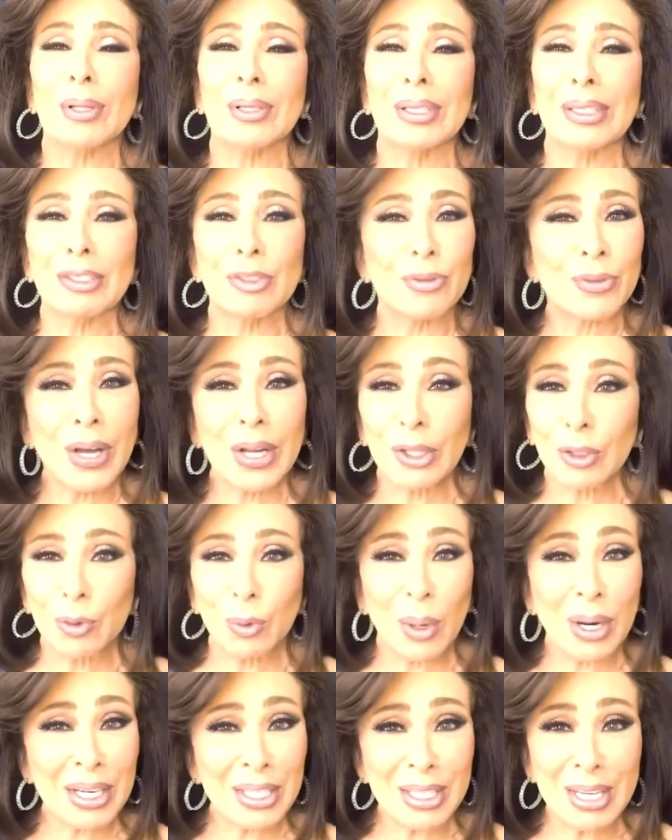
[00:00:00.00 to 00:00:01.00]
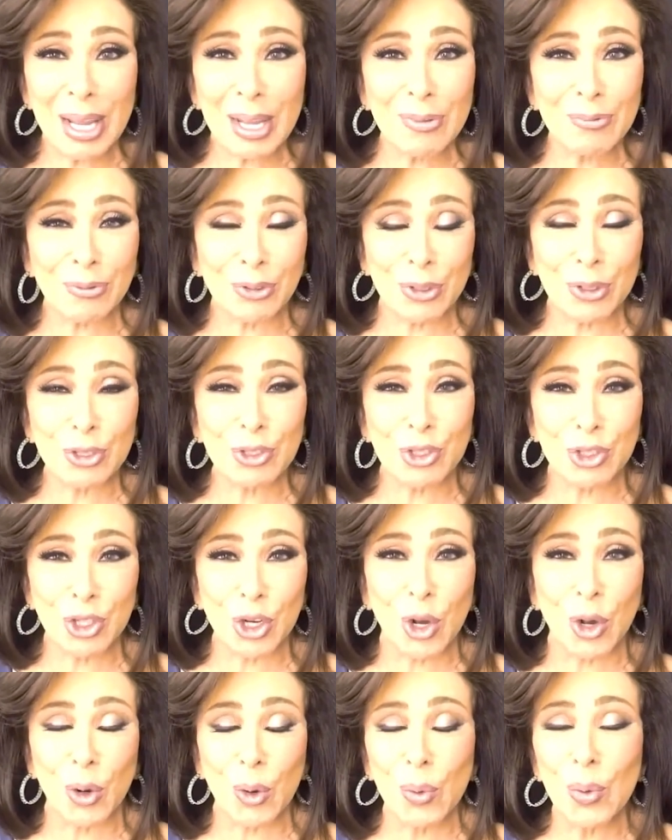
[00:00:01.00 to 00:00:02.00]
You've got a great name for the
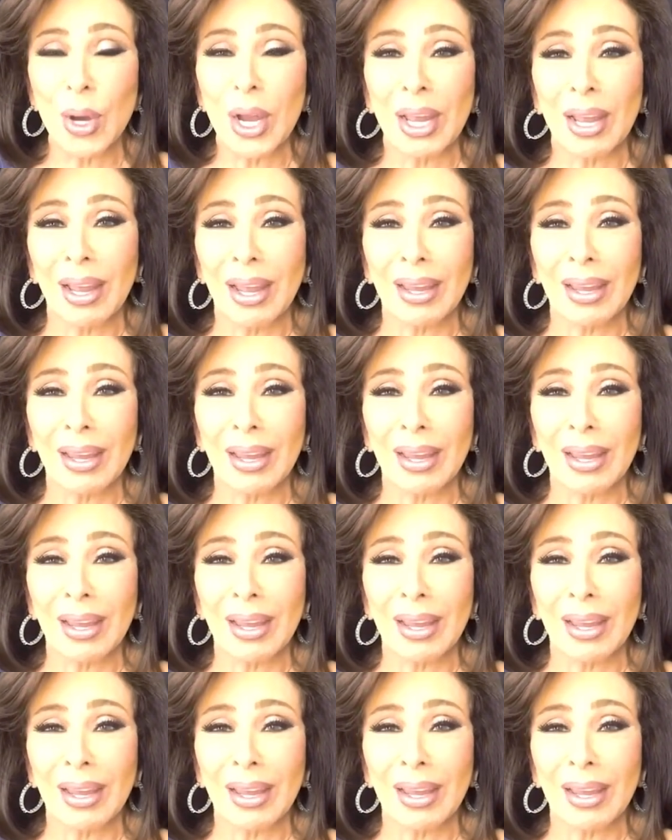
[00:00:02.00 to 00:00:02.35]
show.